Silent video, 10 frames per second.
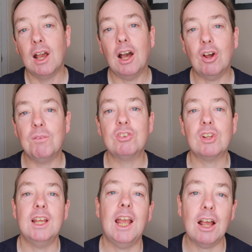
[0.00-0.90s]
And
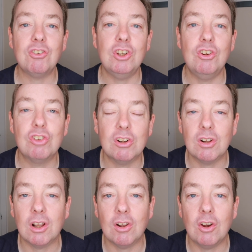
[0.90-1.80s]
obviously, as usual,
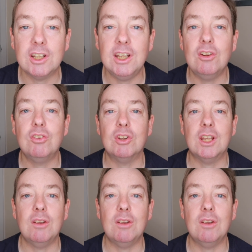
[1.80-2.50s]
I'd like you to